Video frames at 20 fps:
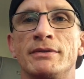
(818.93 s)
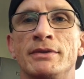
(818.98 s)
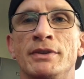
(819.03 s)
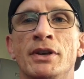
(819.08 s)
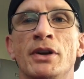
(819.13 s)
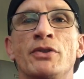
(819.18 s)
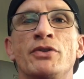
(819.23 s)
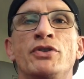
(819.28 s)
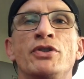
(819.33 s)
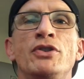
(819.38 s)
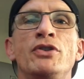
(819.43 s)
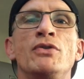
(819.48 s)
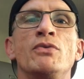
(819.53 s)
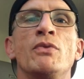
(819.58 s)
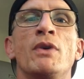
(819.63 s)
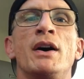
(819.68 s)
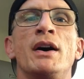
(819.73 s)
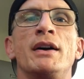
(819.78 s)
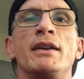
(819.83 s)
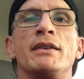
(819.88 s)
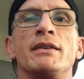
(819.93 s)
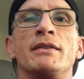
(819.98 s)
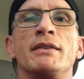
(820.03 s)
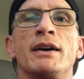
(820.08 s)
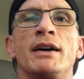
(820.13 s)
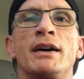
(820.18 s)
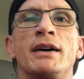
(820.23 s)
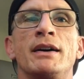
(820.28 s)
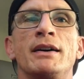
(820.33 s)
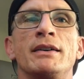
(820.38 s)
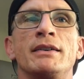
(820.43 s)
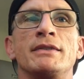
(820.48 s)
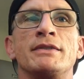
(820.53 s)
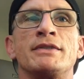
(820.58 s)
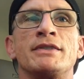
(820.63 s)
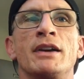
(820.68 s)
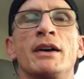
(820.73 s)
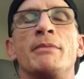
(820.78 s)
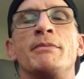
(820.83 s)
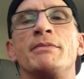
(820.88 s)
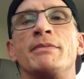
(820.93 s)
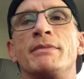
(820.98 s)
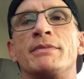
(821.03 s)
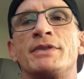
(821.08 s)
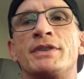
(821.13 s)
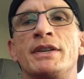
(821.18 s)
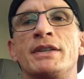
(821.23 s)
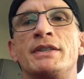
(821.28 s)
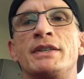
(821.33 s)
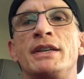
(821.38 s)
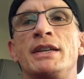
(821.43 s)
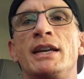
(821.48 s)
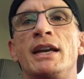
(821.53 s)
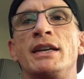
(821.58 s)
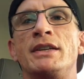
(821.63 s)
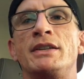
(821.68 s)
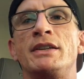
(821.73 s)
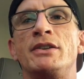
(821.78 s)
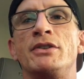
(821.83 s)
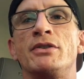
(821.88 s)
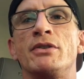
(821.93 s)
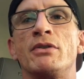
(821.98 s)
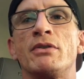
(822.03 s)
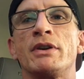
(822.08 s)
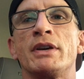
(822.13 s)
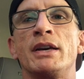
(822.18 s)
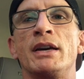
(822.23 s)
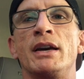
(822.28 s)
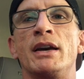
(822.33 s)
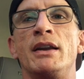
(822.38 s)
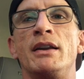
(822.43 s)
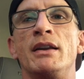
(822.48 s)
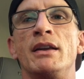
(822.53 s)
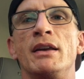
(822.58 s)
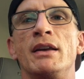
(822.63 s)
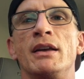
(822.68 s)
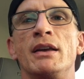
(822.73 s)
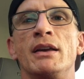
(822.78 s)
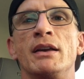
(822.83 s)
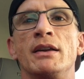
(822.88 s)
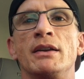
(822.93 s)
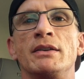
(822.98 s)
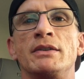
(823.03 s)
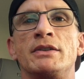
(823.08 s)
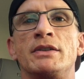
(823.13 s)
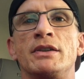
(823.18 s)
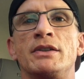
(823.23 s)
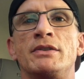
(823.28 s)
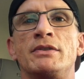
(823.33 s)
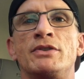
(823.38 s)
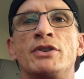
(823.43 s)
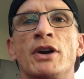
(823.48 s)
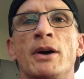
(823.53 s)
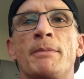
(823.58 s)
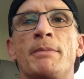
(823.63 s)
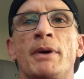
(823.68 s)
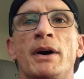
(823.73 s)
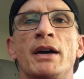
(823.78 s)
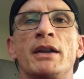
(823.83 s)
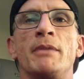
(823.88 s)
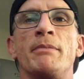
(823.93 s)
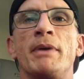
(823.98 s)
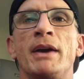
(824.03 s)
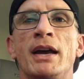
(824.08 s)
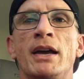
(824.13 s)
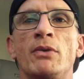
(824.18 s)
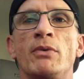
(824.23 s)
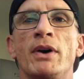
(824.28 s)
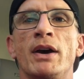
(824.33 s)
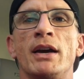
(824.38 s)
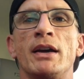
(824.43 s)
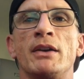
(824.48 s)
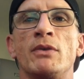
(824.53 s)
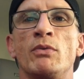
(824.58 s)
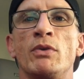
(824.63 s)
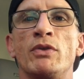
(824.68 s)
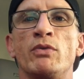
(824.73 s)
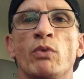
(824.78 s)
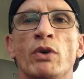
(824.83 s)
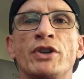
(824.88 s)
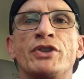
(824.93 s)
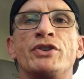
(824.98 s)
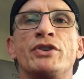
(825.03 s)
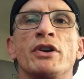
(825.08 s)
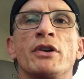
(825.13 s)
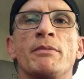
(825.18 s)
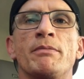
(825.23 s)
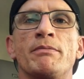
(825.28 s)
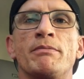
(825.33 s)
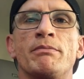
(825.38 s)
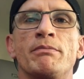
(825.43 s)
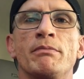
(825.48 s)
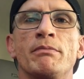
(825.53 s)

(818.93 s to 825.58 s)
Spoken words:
Do you want some 16, 18-year-old kid to jump on the bandwagon with what your